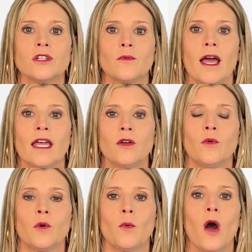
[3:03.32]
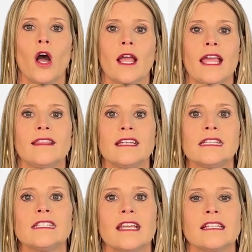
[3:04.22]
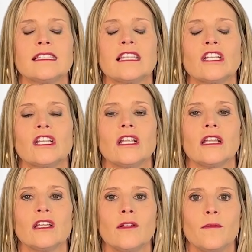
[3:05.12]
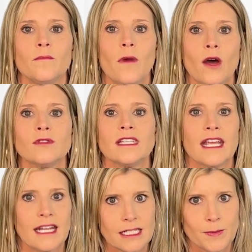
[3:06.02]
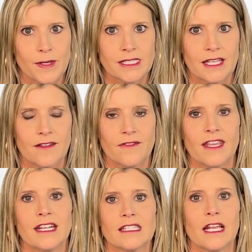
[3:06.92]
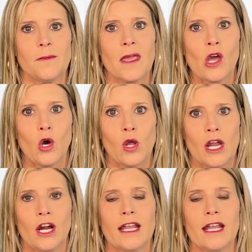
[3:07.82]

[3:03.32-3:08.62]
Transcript: to run or walk. This is the most inexpensive that it's going to be all year.